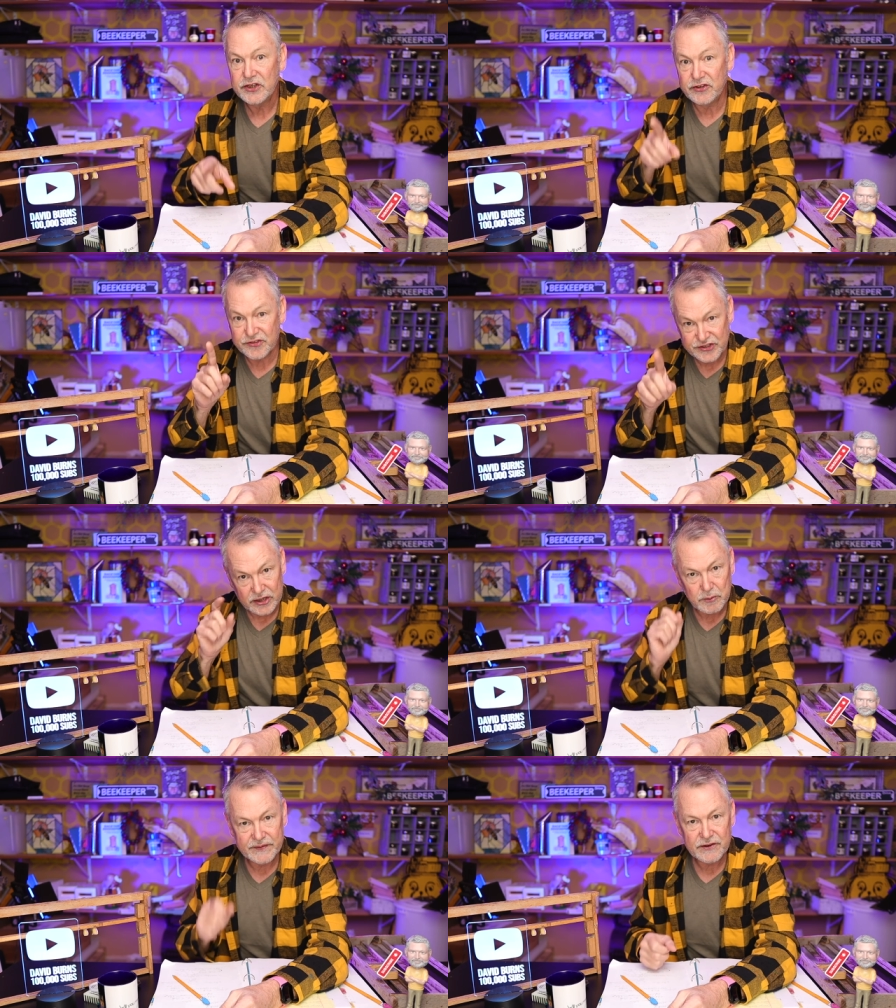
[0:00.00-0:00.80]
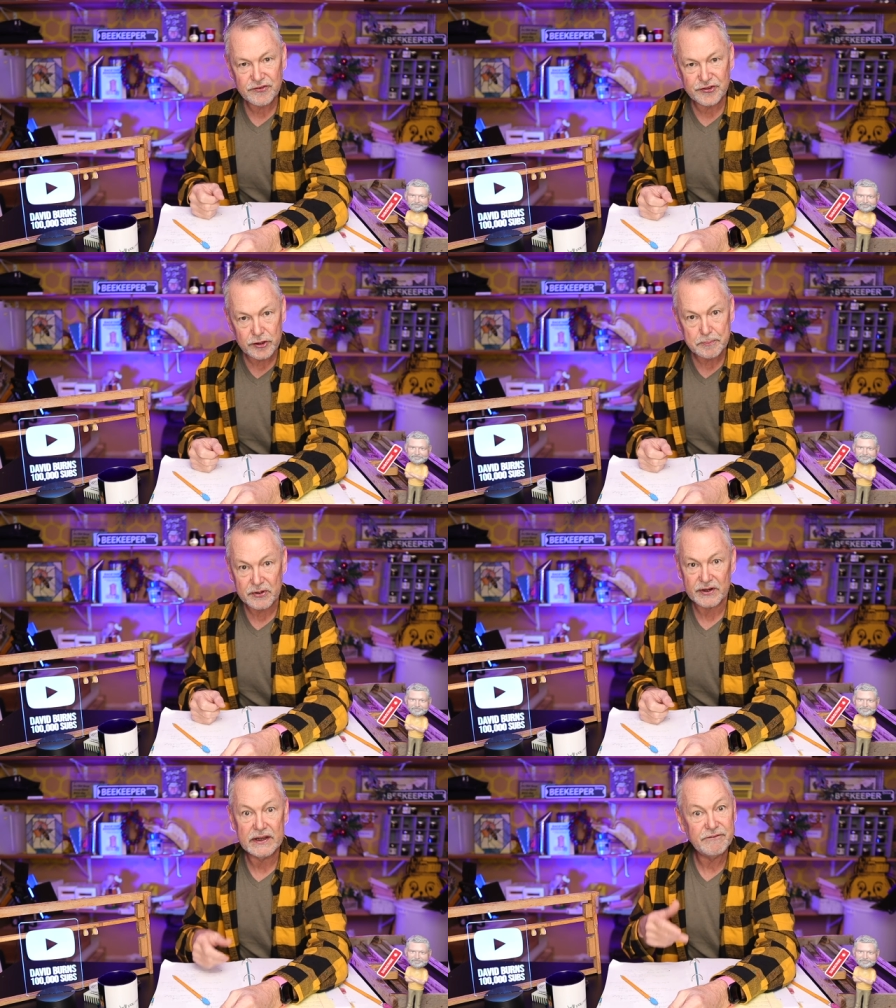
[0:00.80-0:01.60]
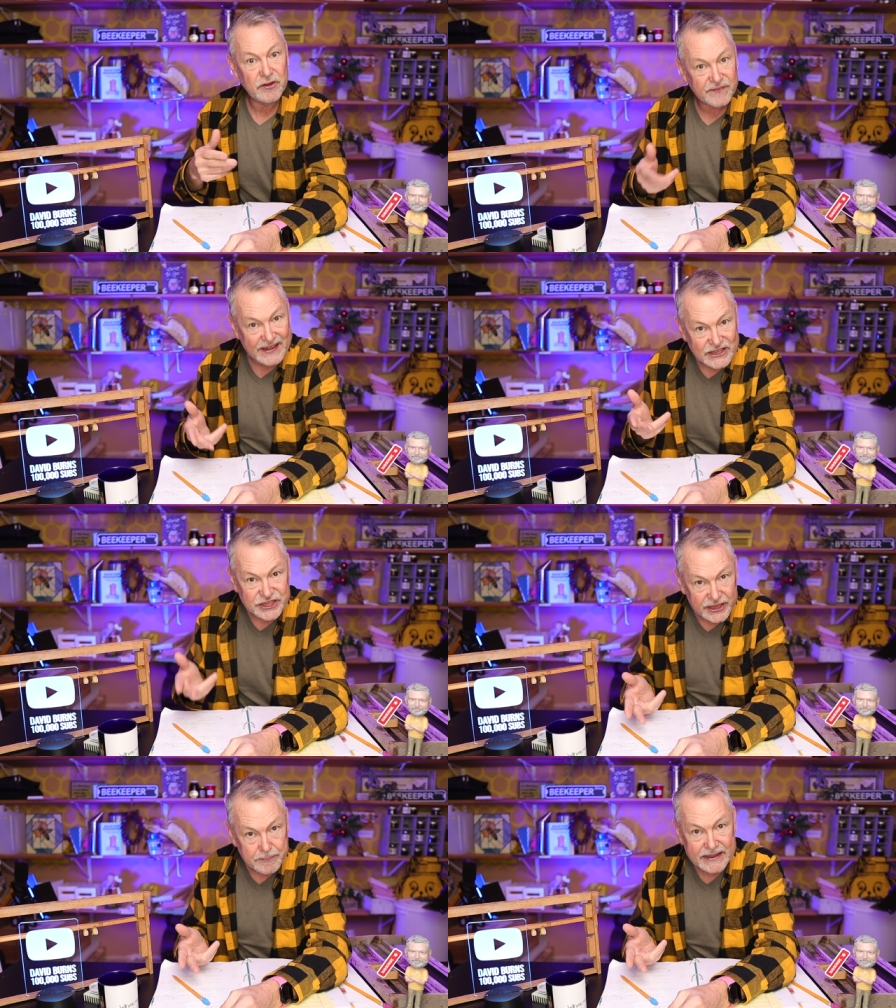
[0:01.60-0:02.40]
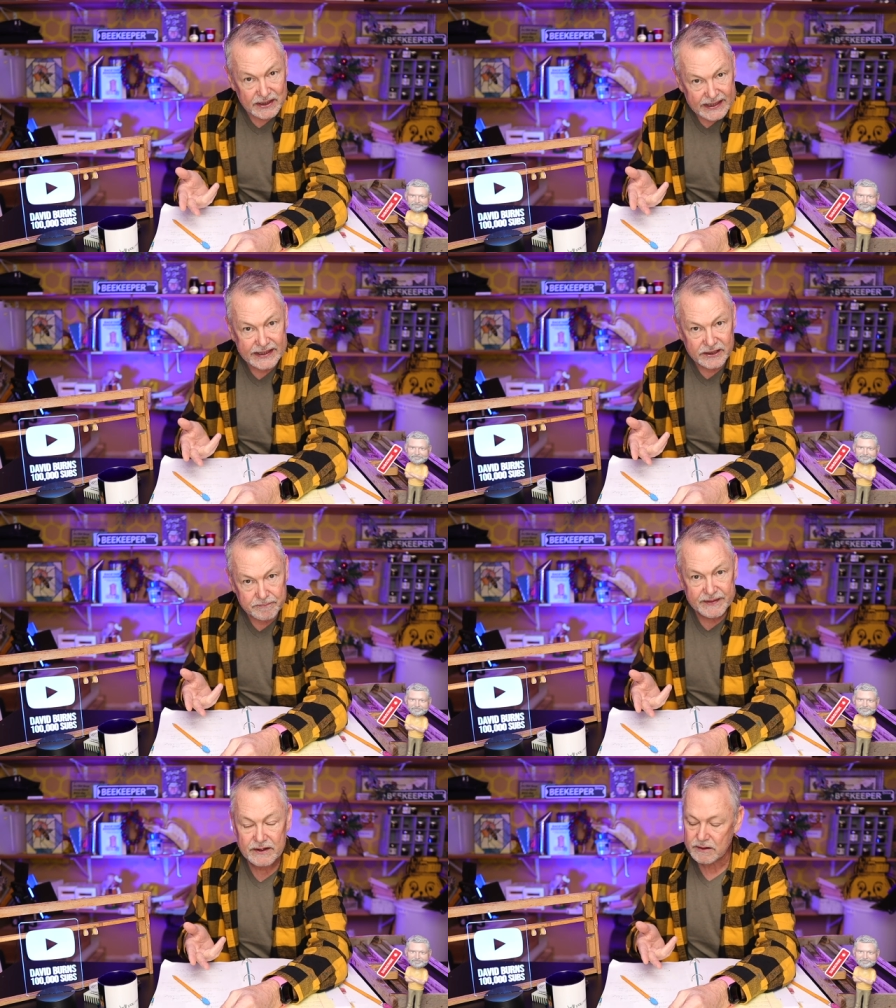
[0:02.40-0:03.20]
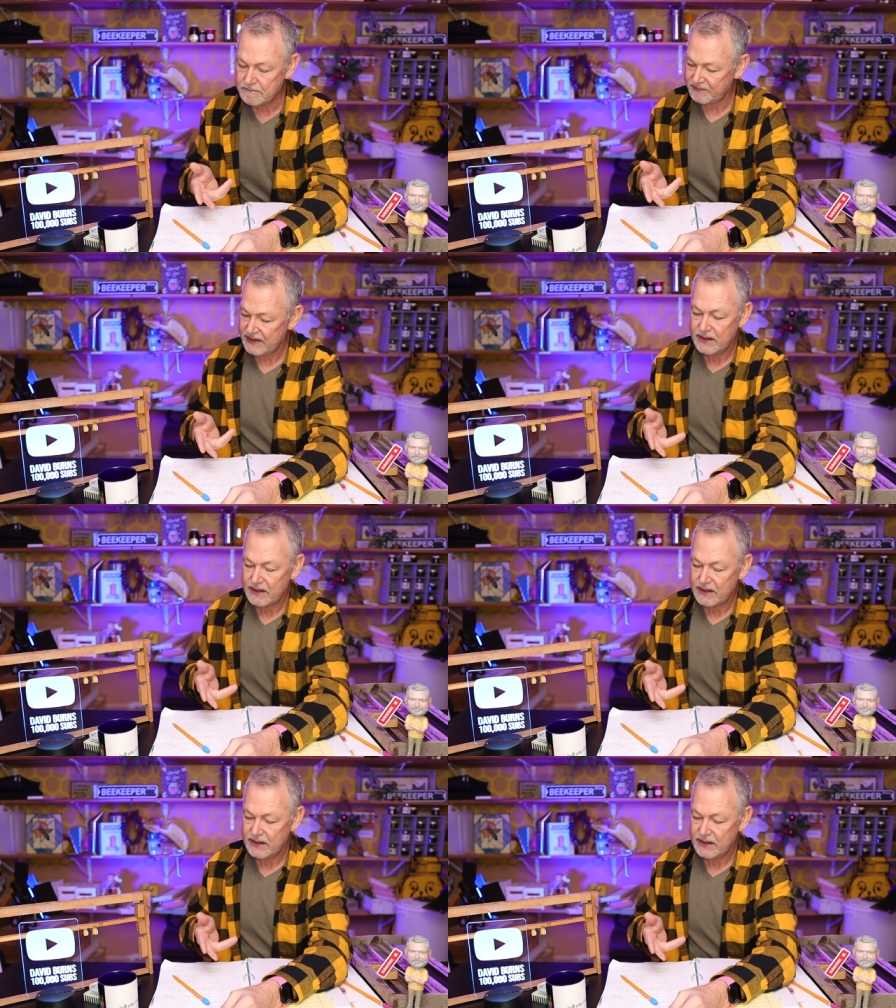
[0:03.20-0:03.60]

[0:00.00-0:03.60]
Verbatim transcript: You start with your super. If you think she could be laying up there